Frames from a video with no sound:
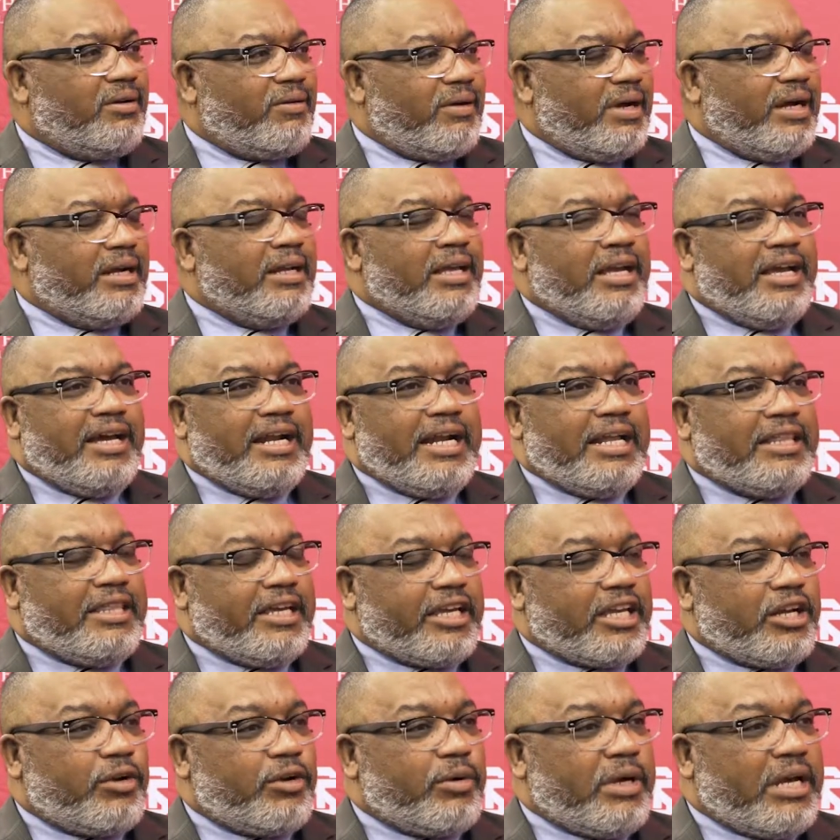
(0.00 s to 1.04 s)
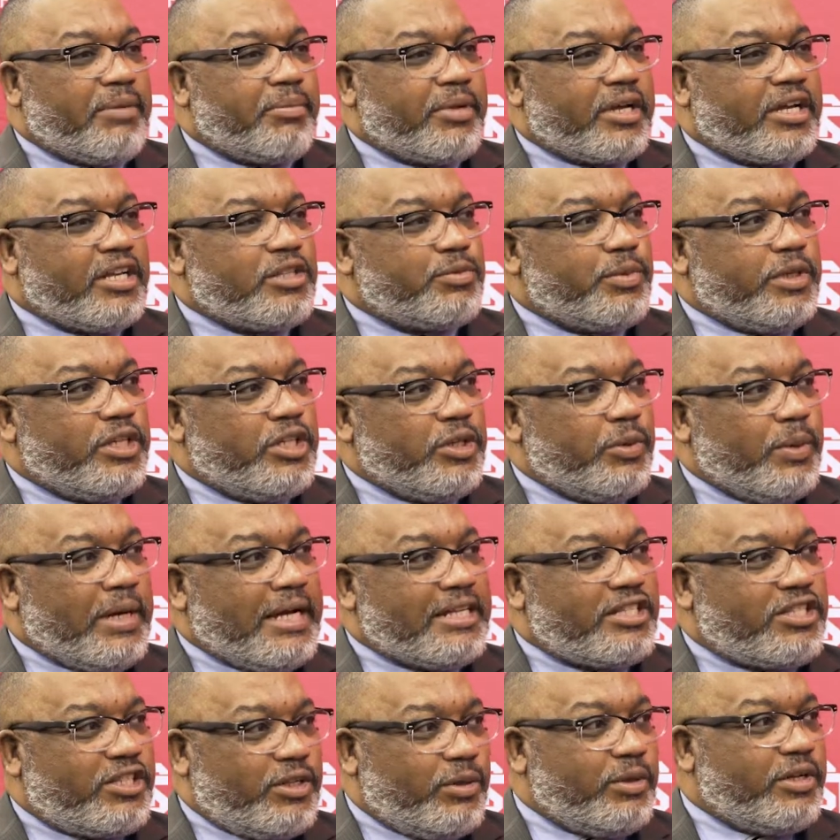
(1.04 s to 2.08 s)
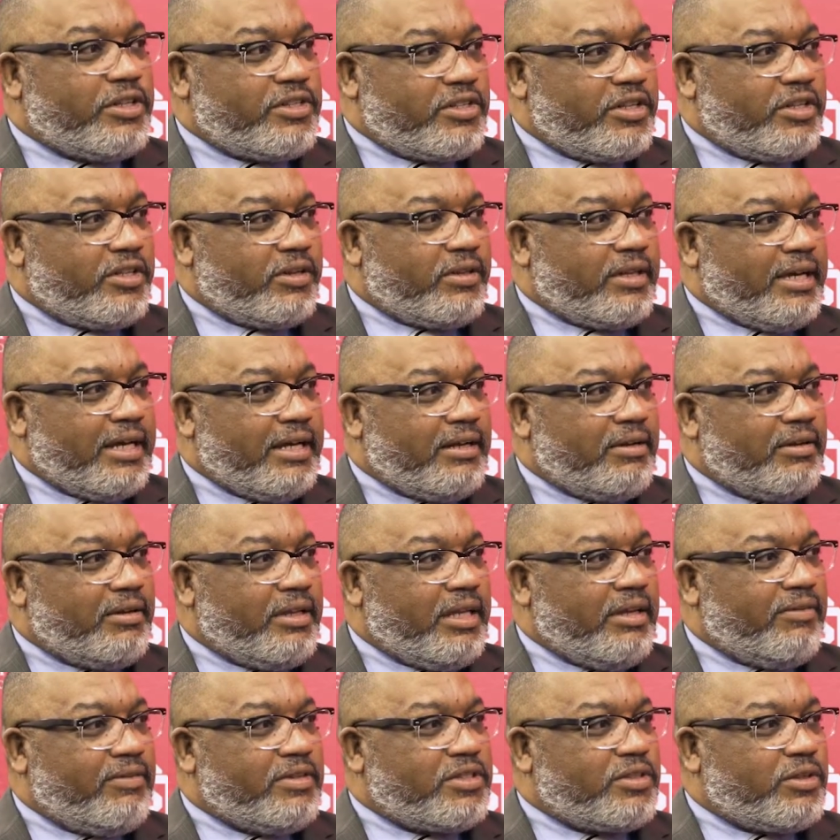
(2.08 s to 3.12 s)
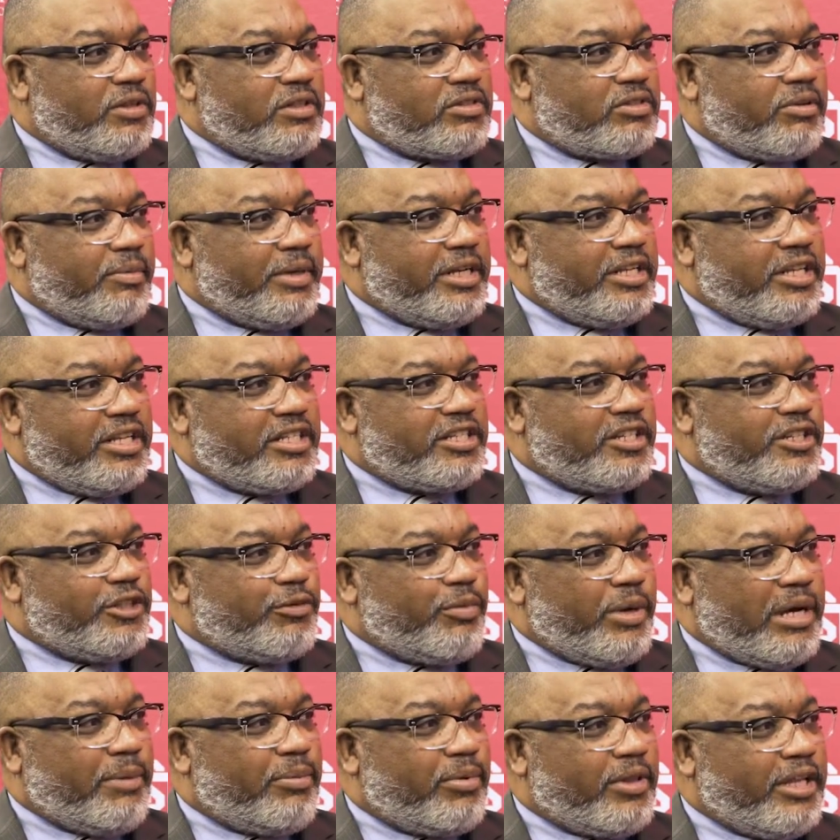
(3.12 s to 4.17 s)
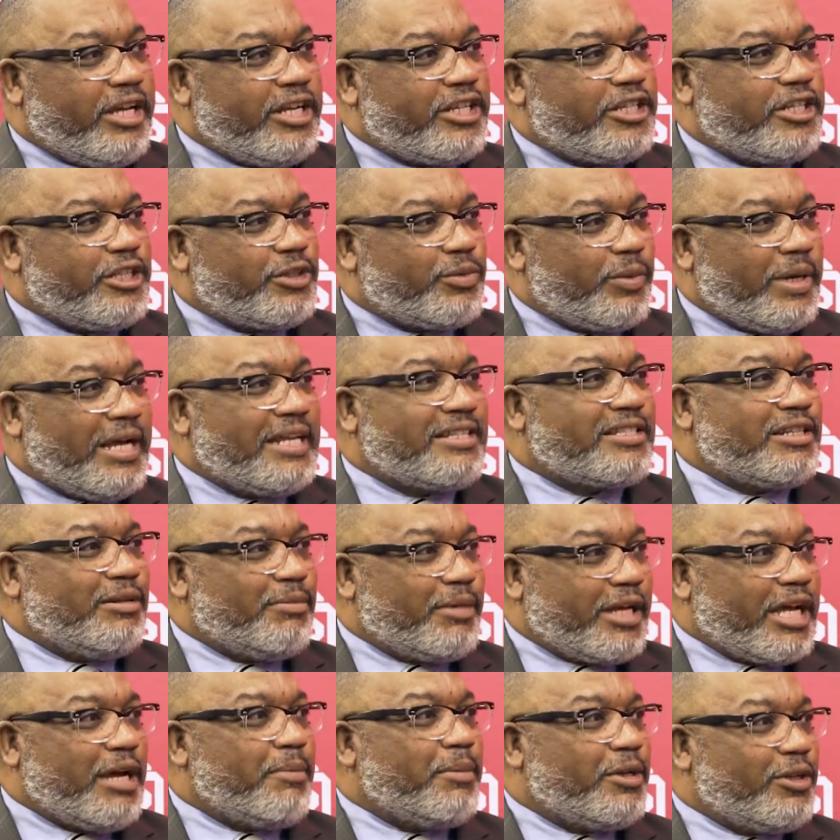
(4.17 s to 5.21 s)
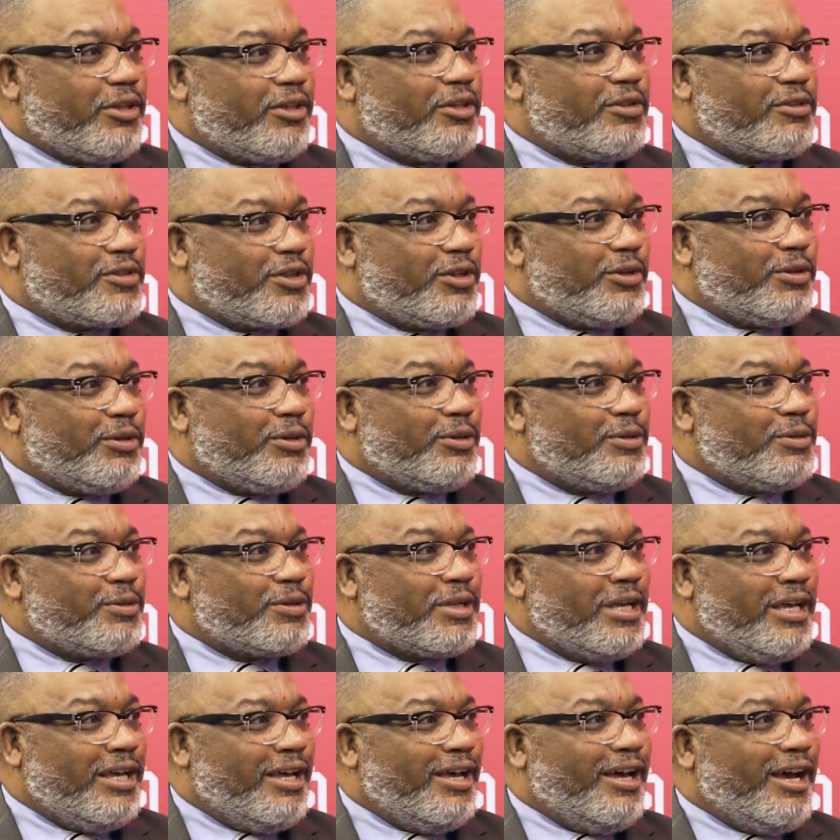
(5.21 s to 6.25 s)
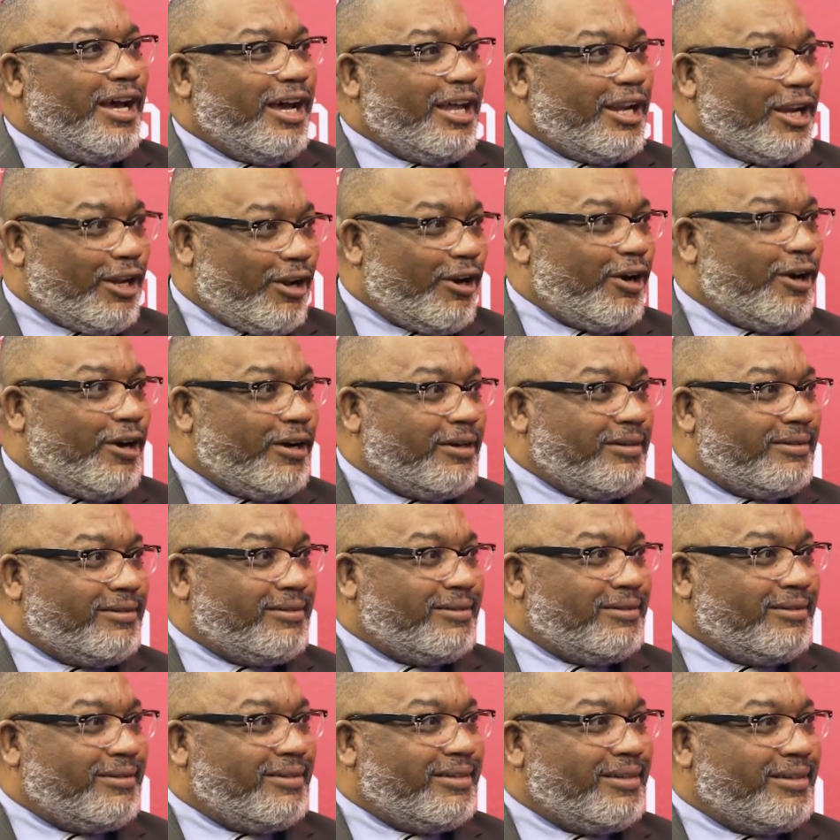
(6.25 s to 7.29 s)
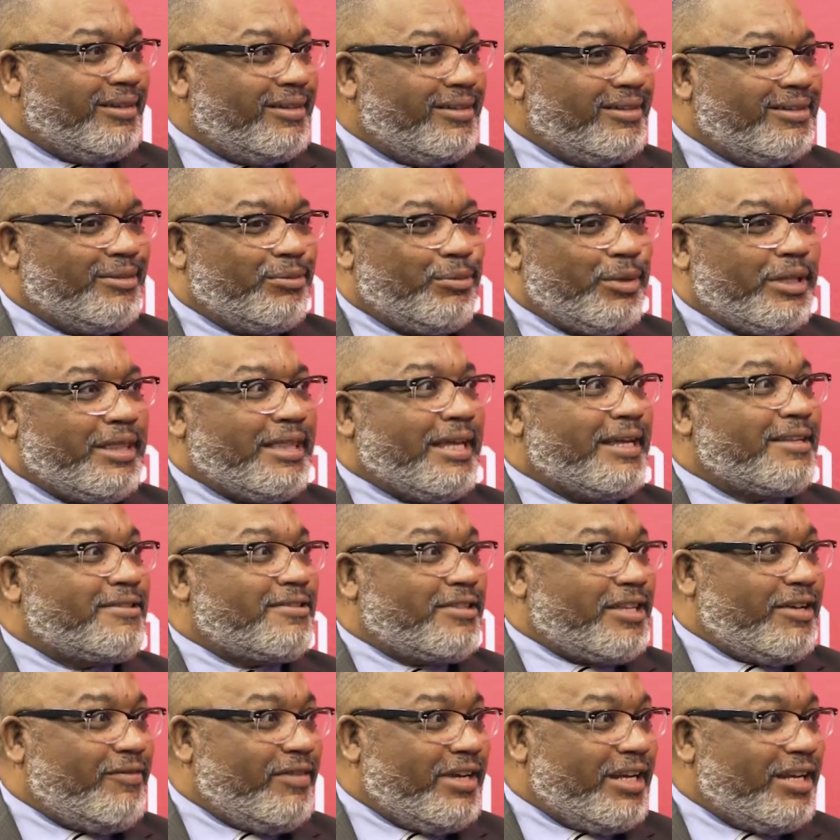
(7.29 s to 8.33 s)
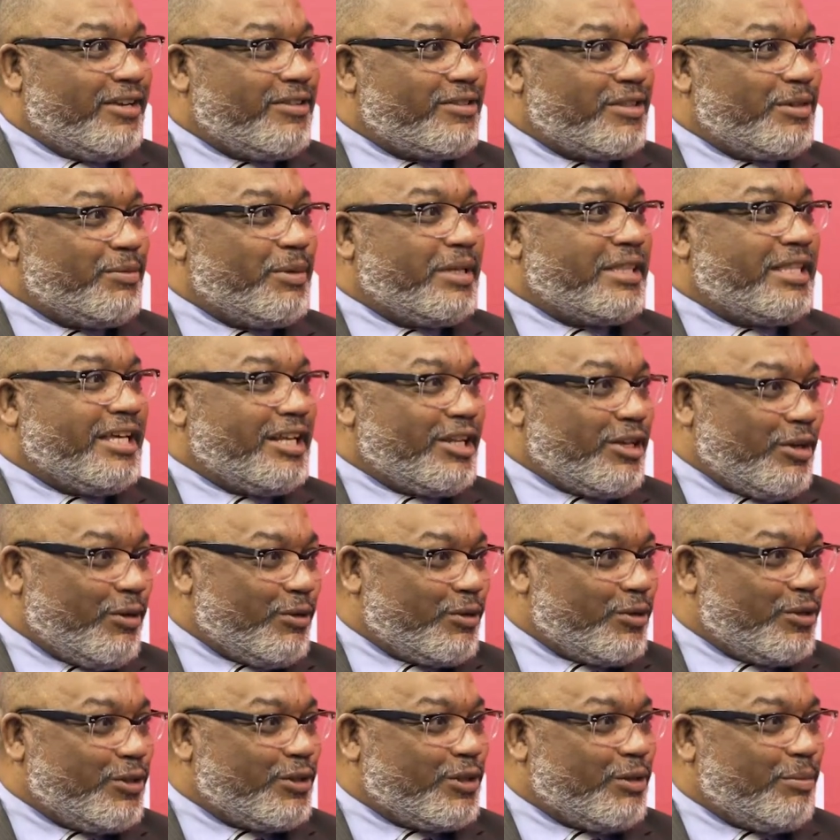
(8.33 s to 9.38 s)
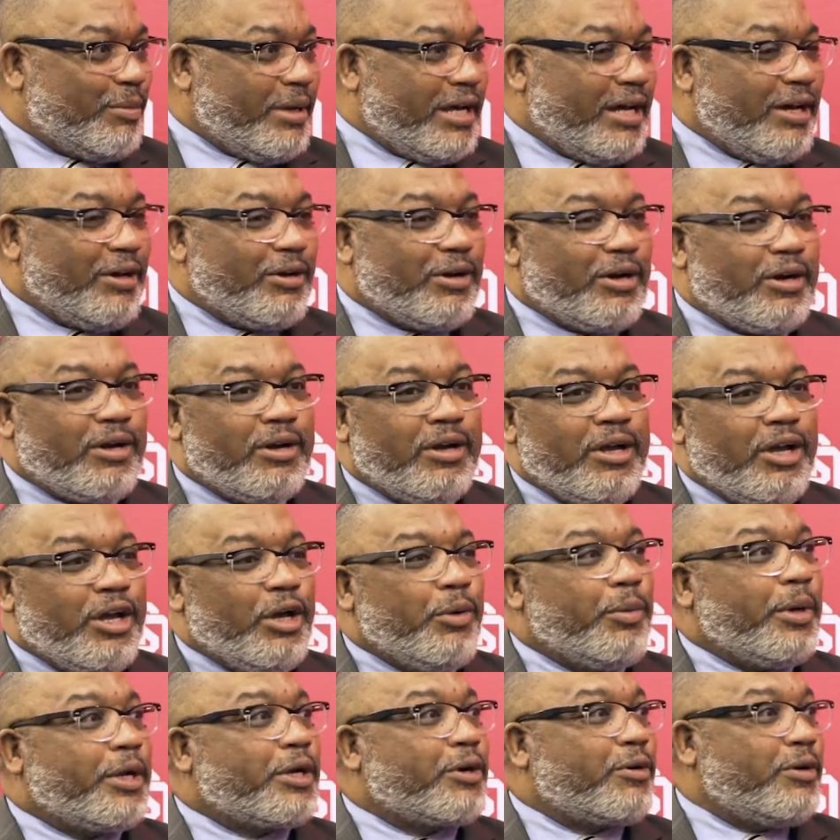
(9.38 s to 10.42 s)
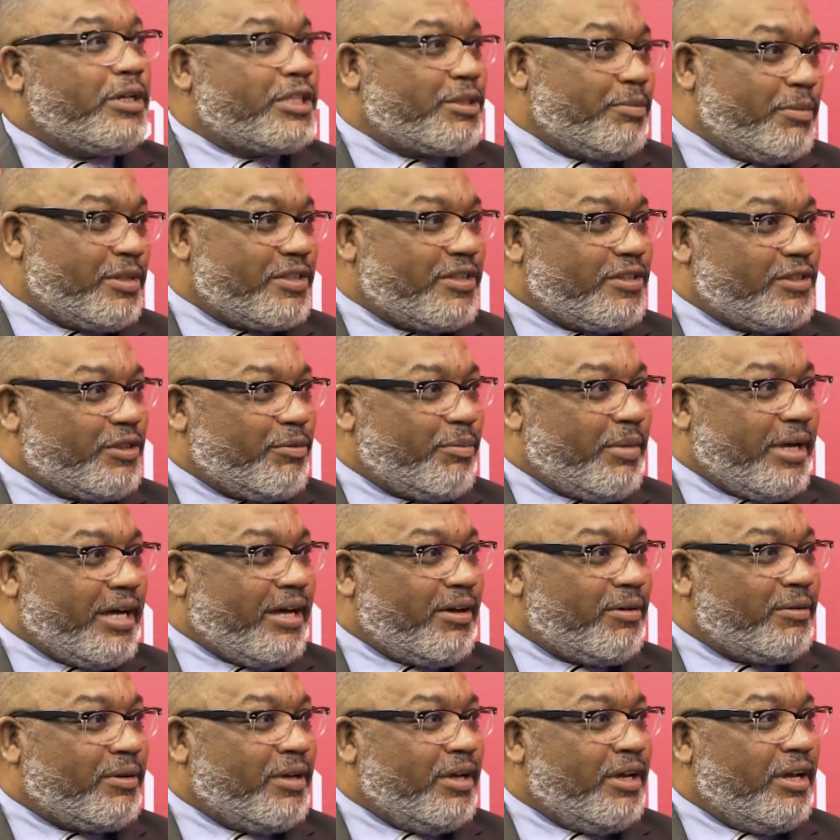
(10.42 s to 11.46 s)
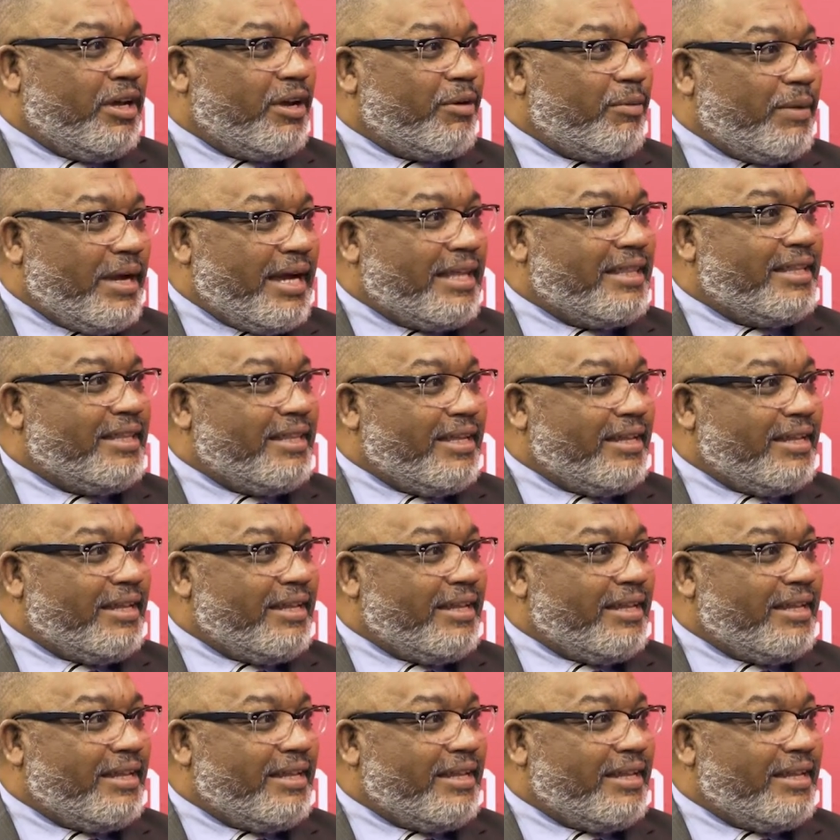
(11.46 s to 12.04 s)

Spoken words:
Right, and I think you're right, because we do ask students to do that. Even students from indigenous populations, we ask them to come into the schools and learn what Thanksgiving is and what that culture is about, or what Christmas is about, rather